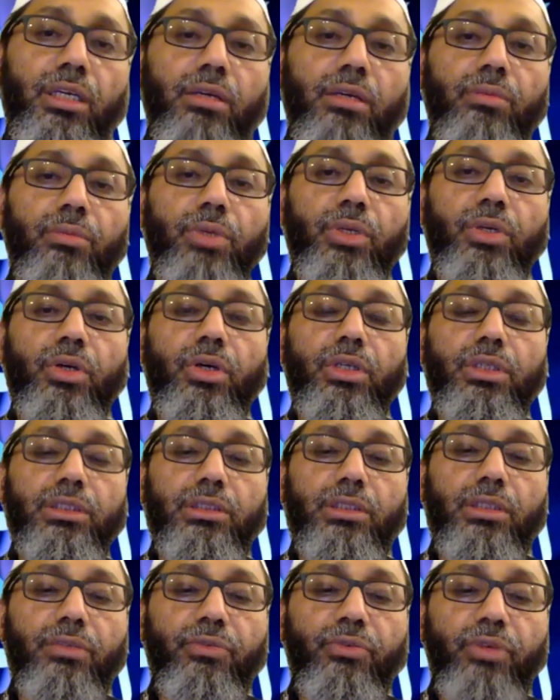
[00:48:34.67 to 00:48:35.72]
because
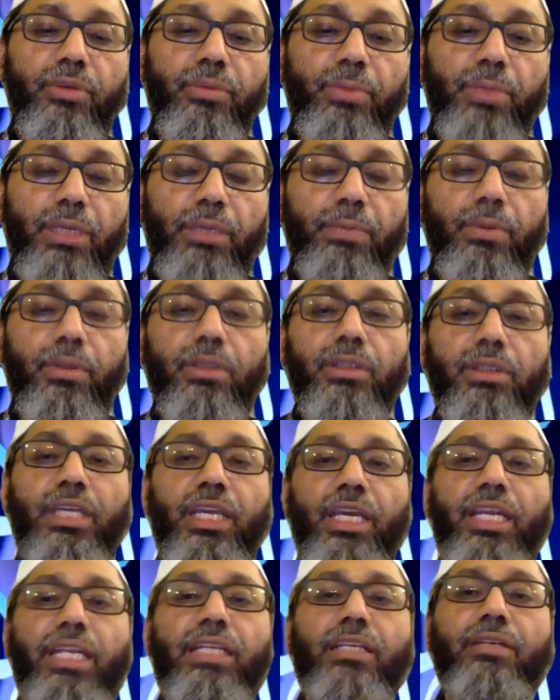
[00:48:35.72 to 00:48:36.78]
different people
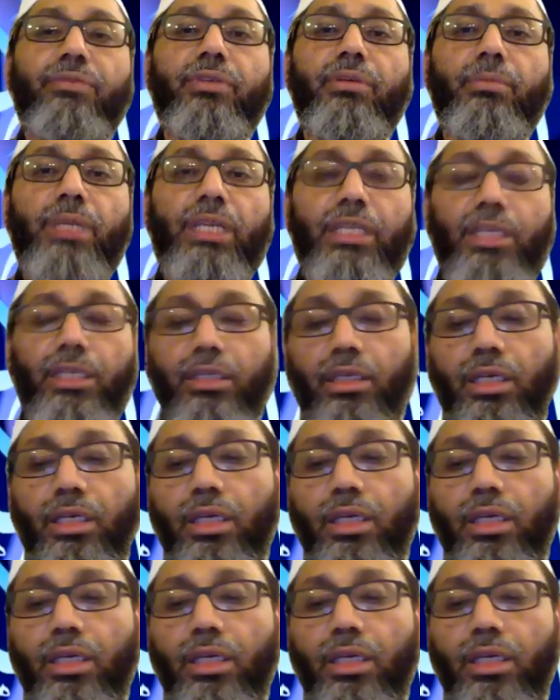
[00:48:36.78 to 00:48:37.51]
carry different meaning.